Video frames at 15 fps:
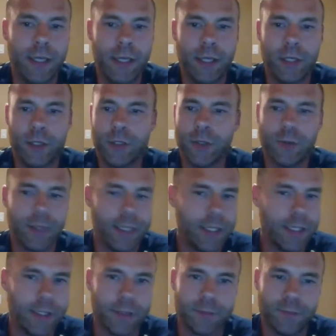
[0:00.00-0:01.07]
You don't need
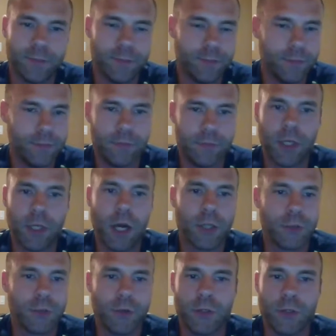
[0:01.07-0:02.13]
a
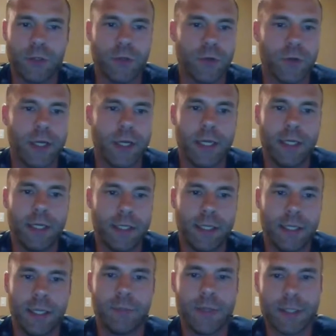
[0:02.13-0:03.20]
doctorate degree
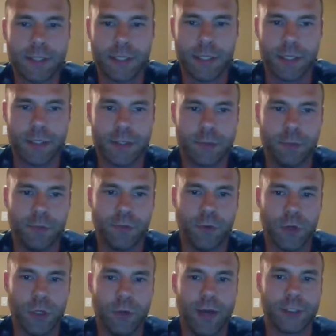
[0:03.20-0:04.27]
in the business before
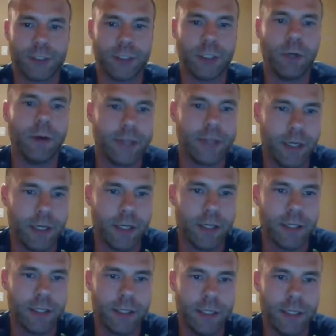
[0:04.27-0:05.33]
you actually go out
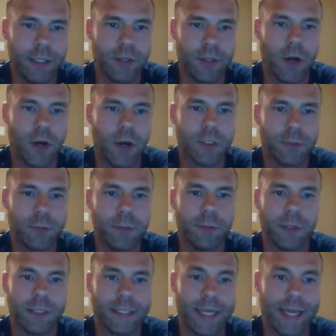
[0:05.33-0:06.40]
there and talk to
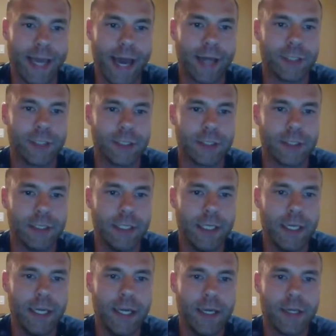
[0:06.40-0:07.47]
people and take action.
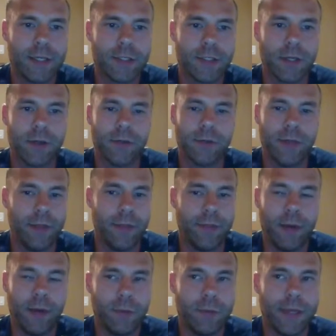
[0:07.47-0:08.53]
So
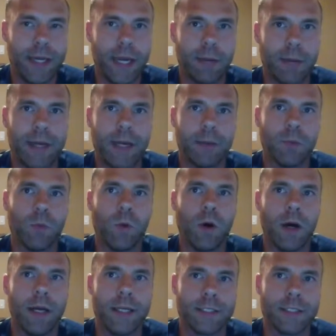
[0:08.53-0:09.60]
that would be kind of my number
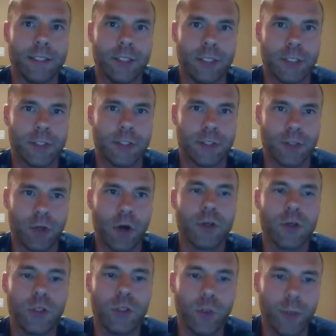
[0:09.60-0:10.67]
one, is to just
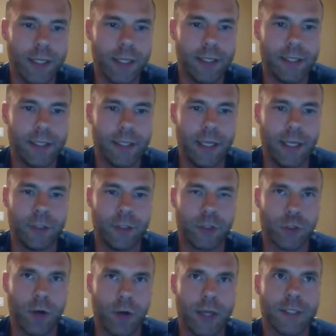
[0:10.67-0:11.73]
start doing it and
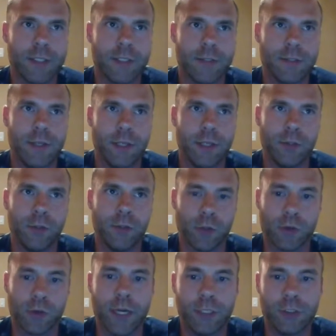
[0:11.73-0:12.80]
trust that you'll
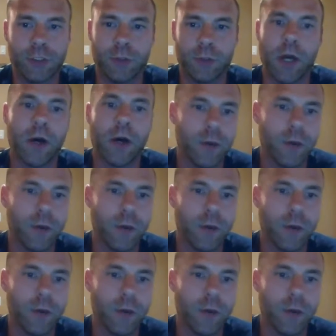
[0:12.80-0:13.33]
learn as you go.